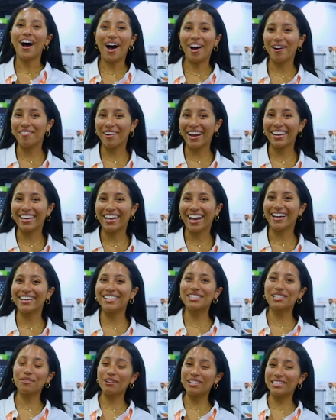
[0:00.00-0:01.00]
Alright
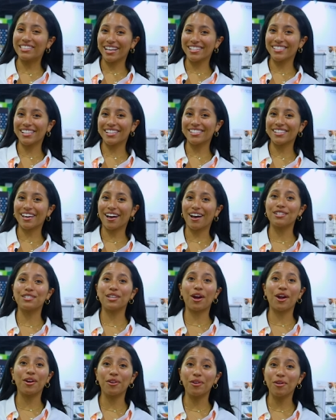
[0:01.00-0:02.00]
guys, so we just discussed
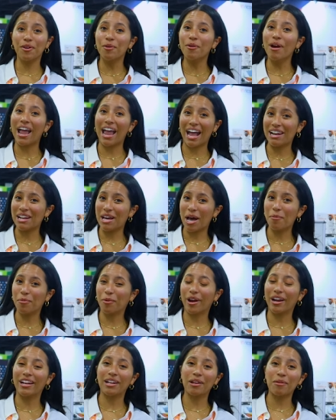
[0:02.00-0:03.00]
our new and
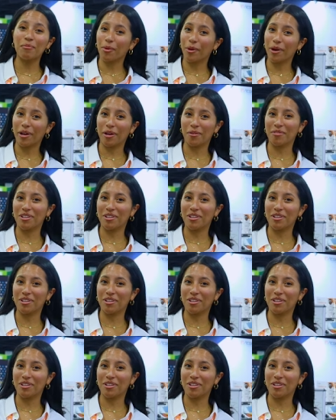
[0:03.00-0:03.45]
upgraded embroidery